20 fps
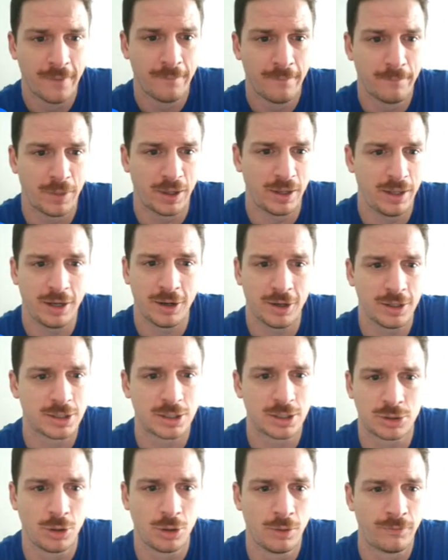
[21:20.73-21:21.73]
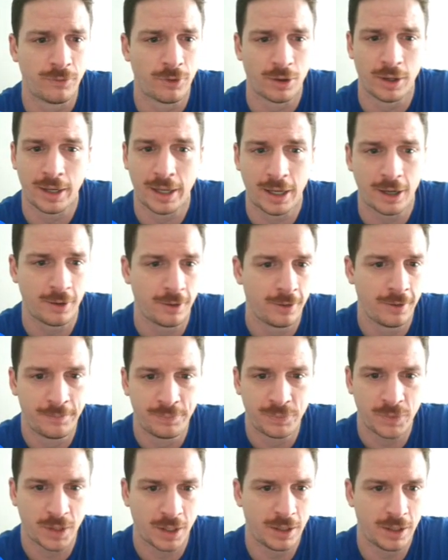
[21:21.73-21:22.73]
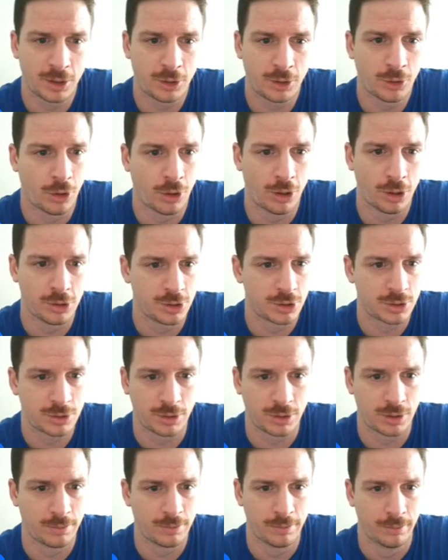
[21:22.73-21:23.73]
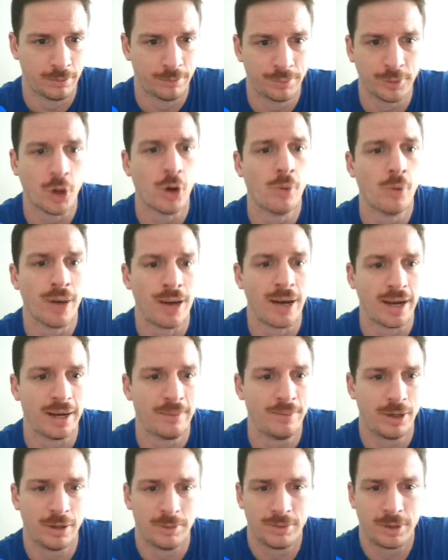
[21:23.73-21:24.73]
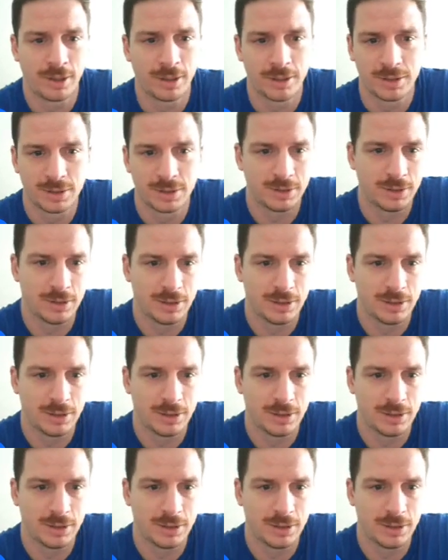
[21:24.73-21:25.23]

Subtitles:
But here he's just too far out, and the guard just going to blow by him here because